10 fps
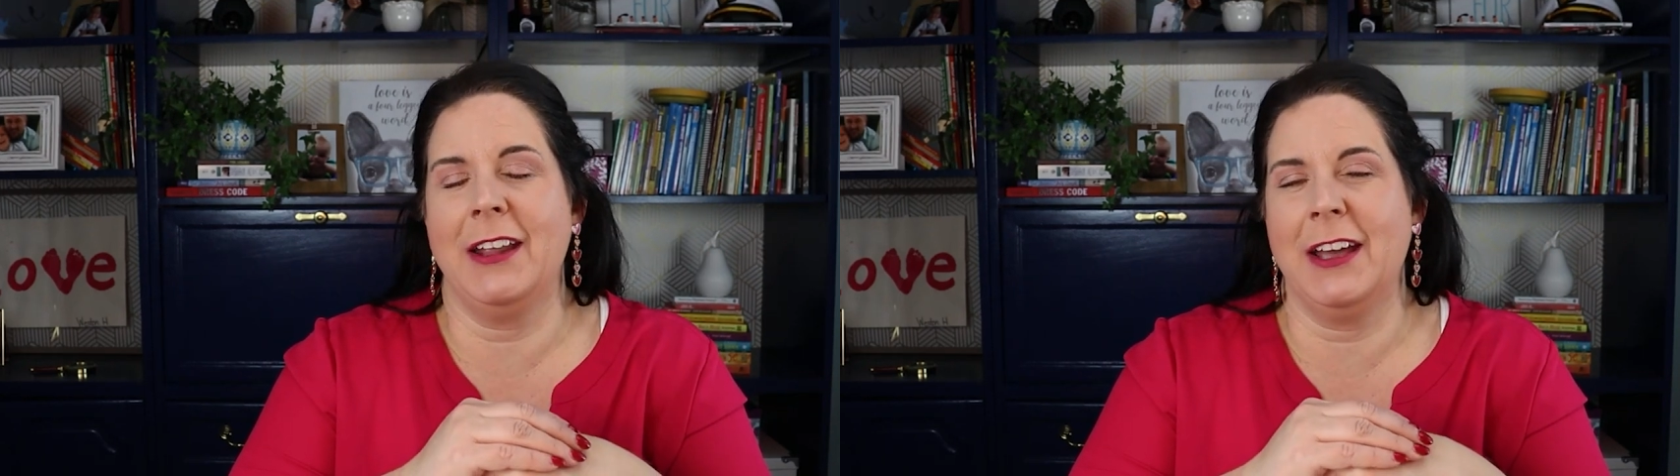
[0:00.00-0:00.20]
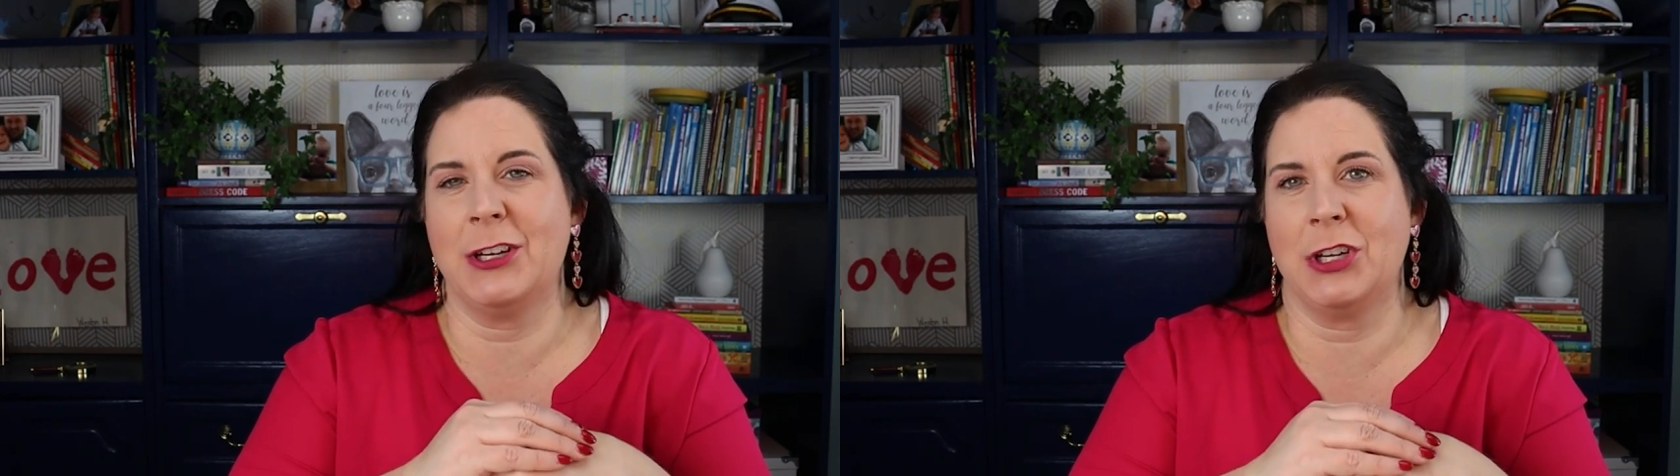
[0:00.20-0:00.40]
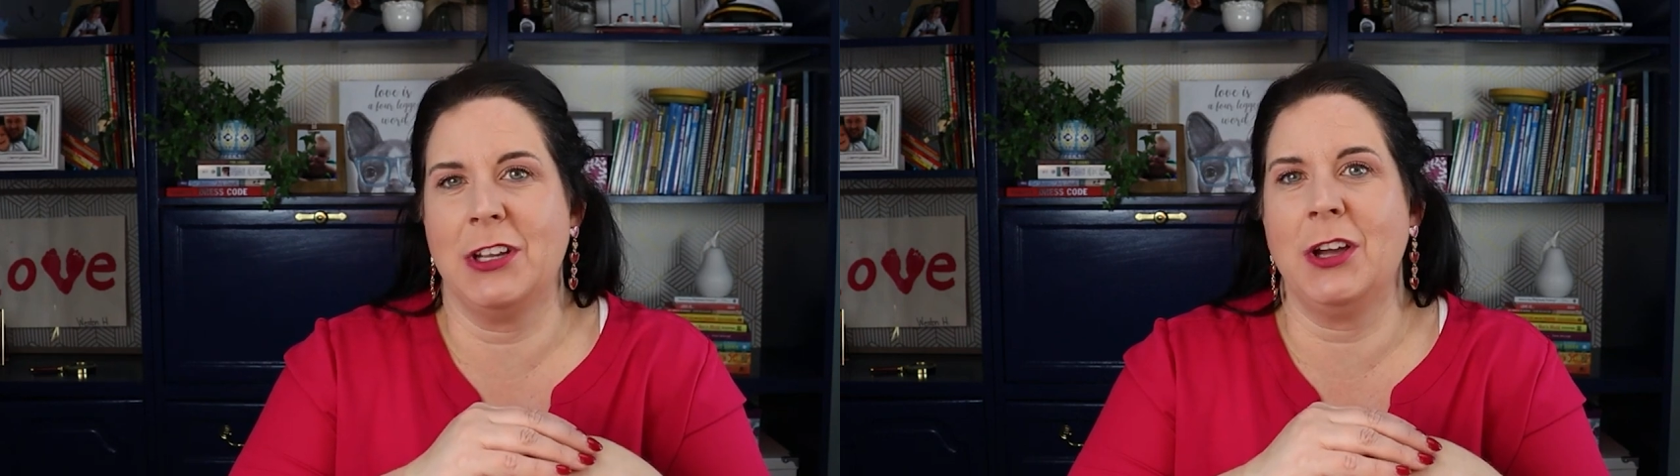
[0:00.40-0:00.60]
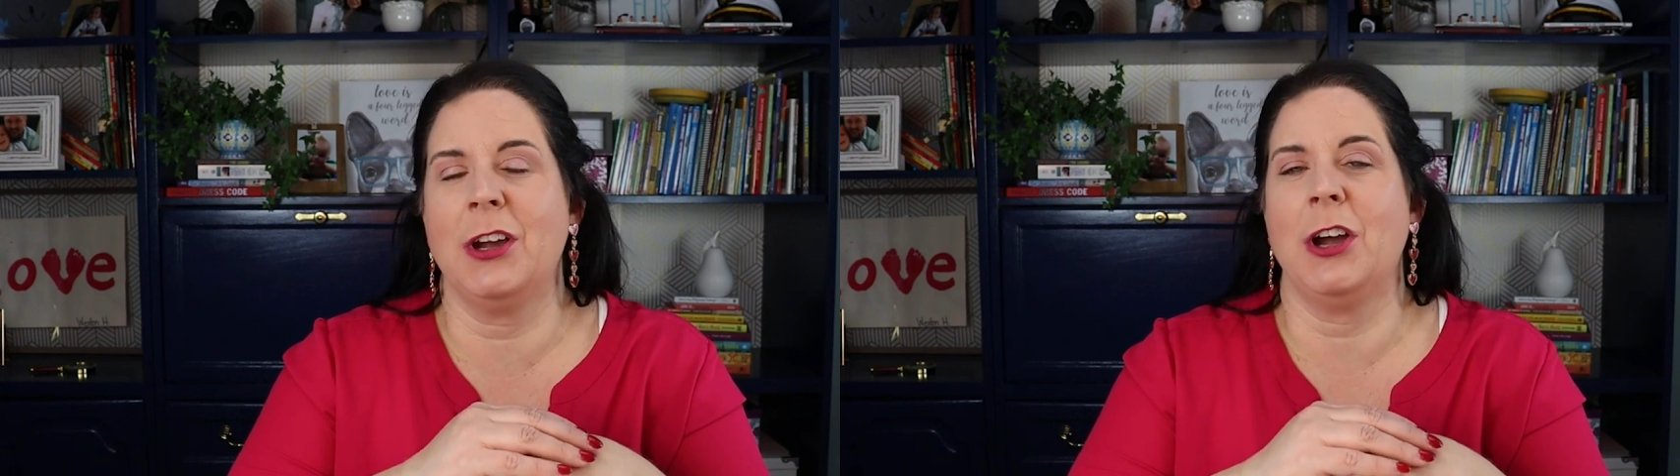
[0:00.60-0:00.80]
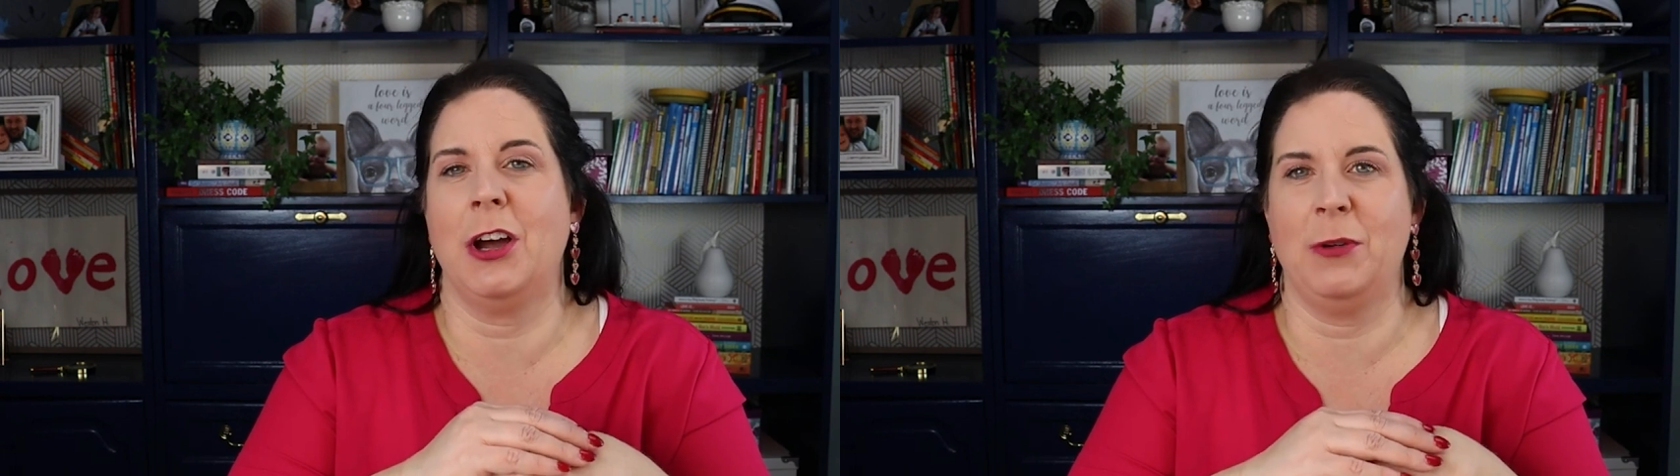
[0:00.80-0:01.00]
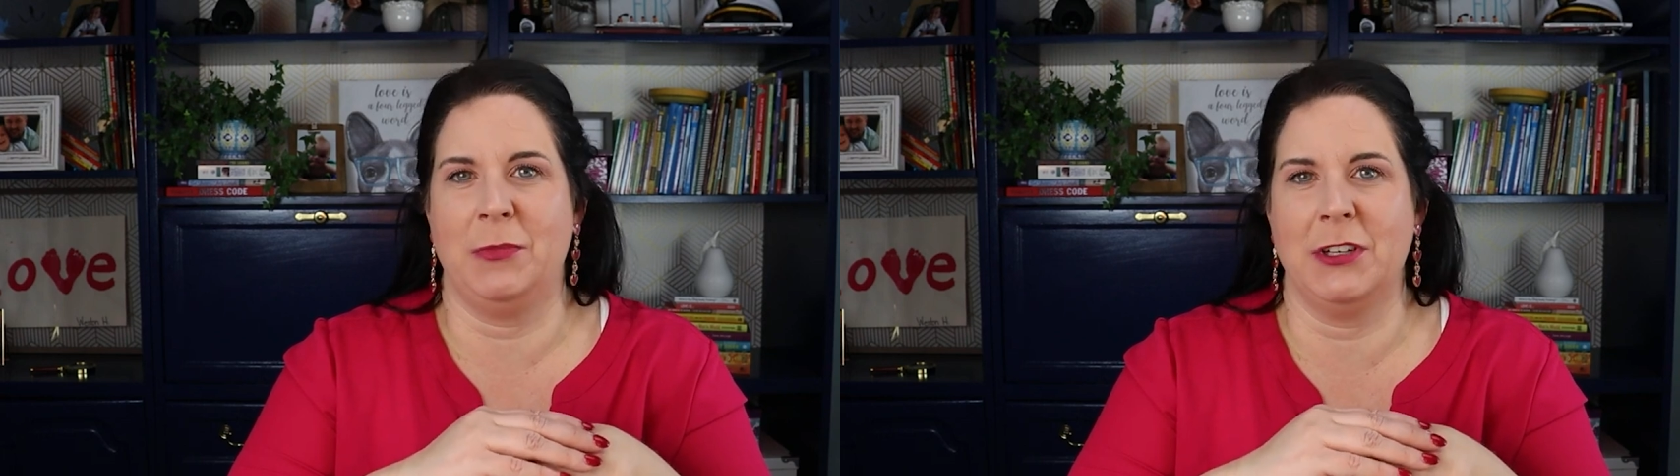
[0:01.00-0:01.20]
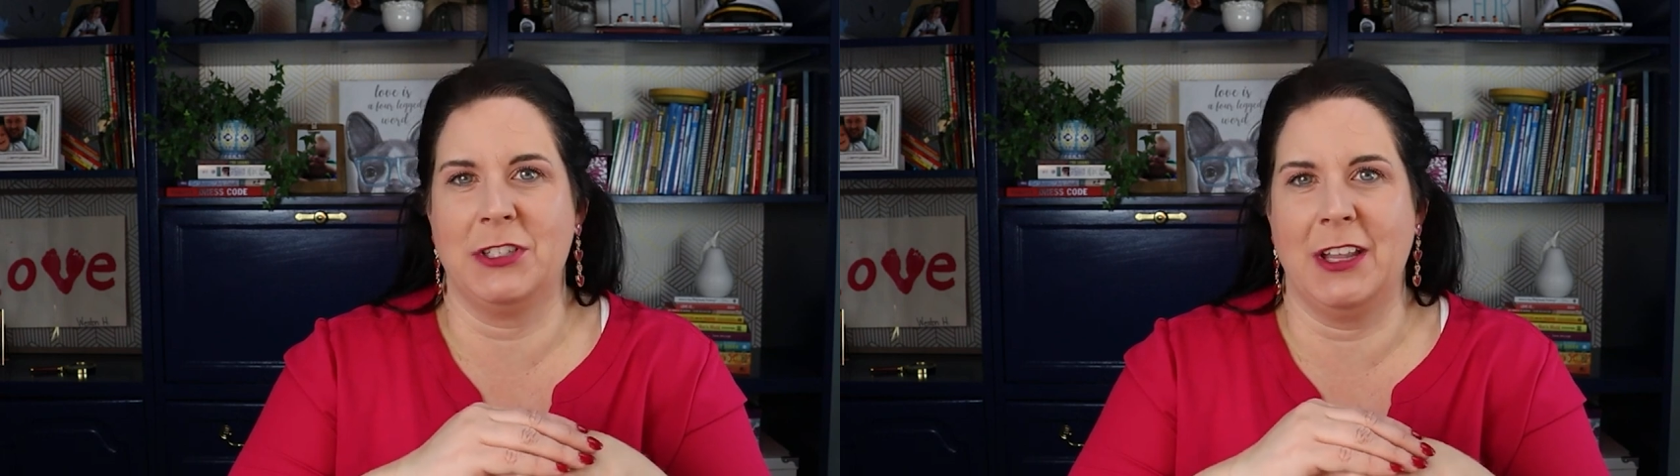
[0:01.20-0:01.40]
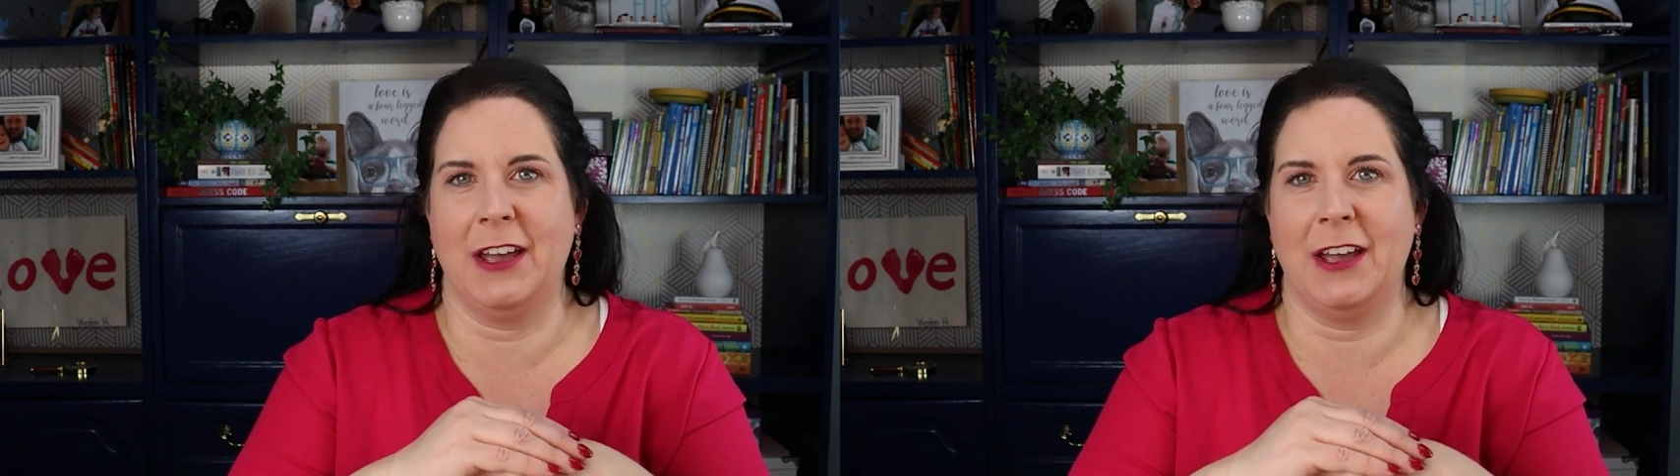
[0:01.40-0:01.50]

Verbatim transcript: to actually accomplish